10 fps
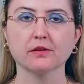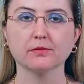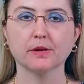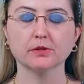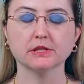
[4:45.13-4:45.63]

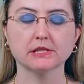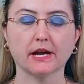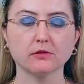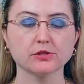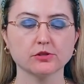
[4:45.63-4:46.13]
Remember, the
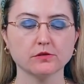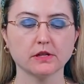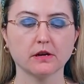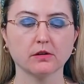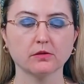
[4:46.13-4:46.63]
Tower
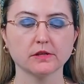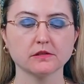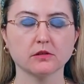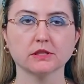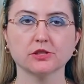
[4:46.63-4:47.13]
Studio is
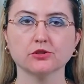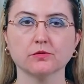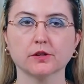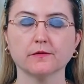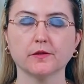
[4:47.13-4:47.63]
only
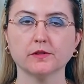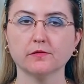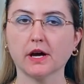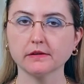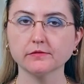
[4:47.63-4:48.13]

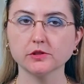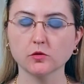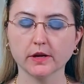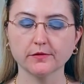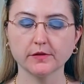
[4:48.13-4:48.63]
255
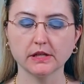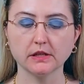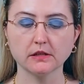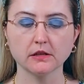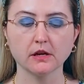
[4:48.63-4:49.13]
square
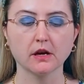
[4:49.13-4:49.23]
feet